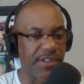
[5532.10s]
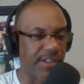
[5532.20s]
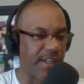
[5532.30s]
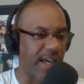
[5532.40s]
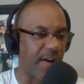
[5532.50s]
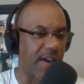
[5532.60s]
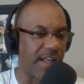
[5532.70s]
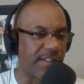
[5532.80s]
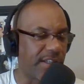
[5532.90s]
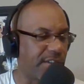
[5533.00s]
kid now, and
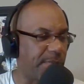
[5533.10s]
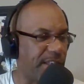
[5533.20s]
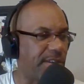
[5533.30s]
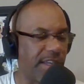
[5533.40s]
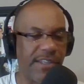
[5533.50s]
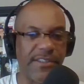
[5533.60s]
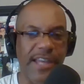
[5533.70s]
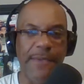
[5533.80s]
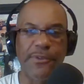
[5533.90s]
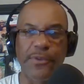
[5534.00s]
I'll tell you something. He's an
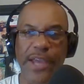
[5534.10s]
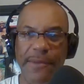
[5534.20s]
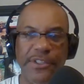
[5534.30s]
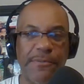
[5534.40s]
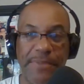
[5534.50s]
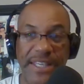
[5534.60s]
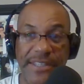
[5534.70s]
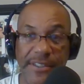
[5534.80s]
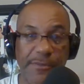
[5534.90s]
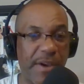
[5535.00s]
absolute animal. He's a
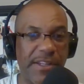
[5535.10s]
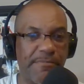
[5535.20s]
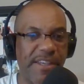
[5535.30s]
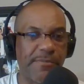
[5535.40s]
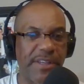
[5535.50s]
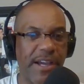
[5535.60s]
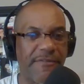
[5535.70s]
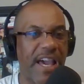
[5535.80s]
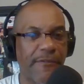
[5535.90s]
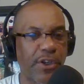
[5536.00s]
beast. He's probably the best player I've
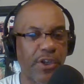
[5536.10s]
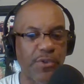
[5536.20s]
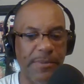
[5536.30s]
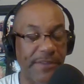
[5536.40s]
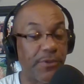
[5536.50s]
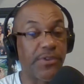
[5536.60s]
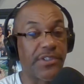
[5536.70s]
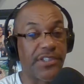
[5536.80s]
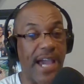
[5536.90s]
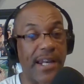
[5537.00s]
ever coached in my life. So it's a
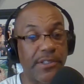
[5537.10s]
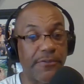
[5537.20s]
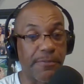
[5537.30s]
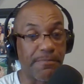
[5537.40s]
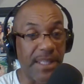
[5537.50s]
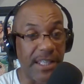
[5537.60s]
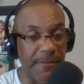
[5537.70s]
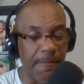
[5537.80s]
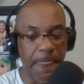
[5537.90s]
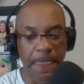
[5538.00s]
challenge for me,
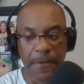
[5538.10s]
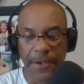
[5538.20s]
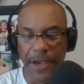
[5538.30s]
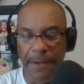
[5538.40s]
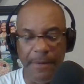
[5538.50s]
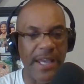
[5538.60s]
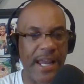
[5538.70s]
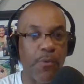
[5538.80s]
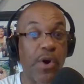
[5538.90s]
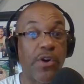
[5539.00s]
and
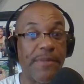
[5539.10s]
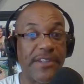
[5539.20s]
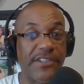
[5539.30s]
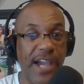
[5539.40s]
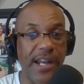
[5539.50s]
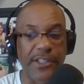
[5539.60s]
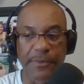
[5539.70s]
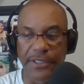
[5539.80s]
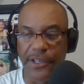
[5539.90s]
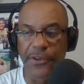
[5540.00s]
I welcome that challenge.
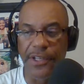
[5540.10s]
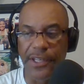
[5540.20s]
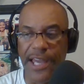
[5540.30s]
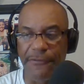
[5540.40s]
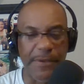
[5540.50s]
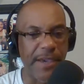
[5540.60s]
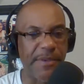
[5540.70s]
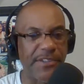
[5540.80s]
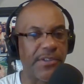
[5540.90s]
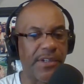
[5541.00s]
But learning a lot from him,
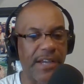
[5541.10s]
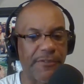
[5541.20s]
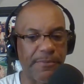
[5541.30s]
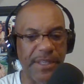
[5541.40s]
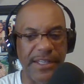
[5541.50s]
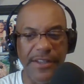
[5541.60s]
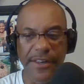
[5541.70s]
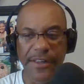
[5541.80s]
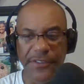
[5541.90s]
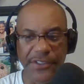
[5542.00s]
he's learning a lot from me, and
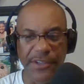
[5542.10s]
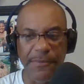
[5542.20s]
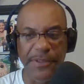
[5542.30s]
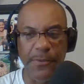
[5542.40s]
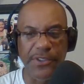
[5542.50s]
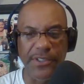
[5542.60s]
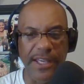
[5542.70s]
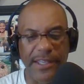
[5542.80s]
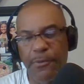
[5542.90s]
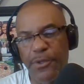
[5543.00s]
just something that was,
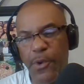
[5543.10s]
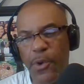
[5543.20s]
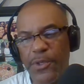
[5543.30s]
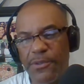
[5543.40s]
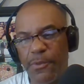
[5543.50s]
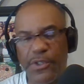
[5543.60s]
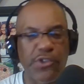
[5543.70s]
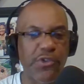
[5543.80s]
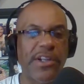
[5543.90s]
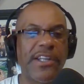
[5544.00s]
again, when you're
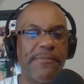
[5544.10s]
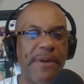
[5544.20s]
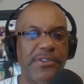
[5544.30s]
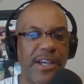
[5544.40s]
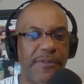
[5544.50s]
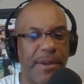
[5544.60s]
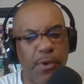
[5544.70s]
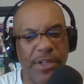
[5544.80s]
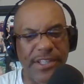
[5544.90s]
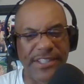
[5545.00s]
struggling about stuff, and I'm
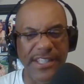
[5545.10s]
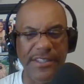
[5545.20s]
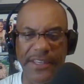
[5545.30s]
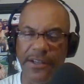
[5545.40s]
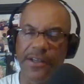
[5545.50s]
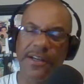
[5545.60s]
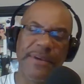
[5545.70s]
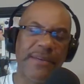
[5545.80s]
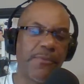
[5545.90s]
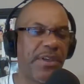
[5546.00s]
going into the season thinking, oh
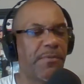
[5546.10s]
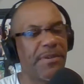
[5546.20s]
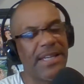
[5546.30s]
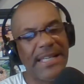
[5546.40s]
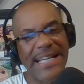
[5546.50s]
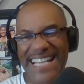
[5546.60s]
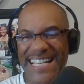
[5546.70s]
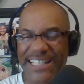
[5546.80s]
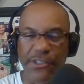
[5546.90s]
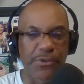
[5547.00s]
man, we
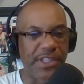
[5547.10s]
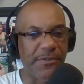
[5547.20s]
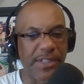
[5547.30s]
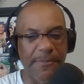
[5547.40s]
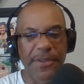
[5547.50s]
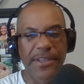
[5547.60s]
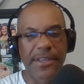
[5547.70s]
gotta get these receivers up.